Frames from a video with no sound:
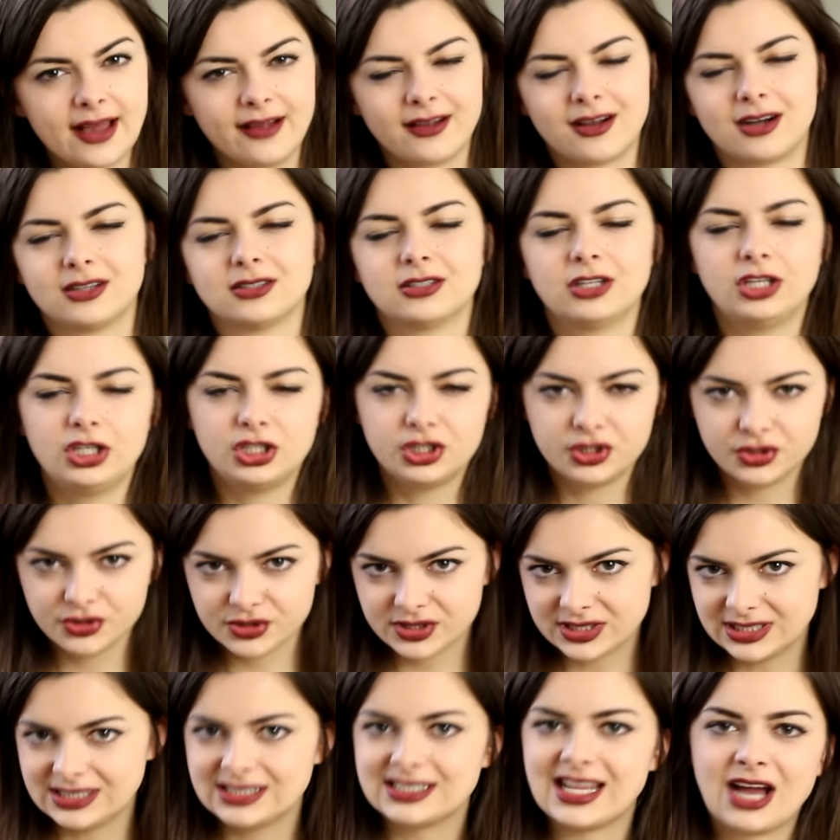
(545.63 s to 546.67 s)
I can't use
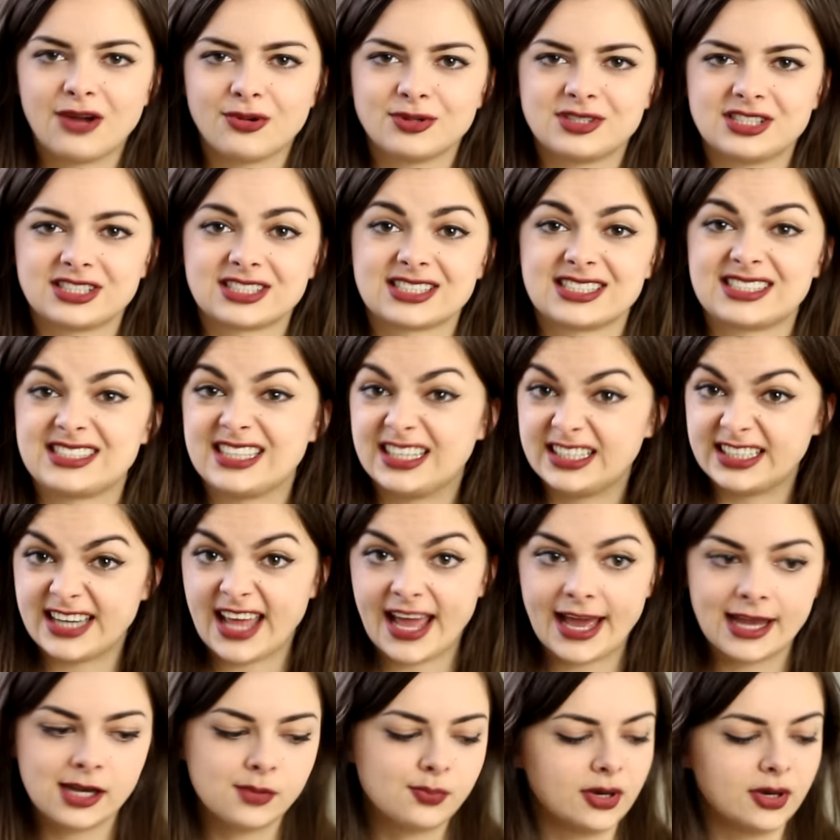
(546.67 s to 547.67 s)
these languages because they're dead,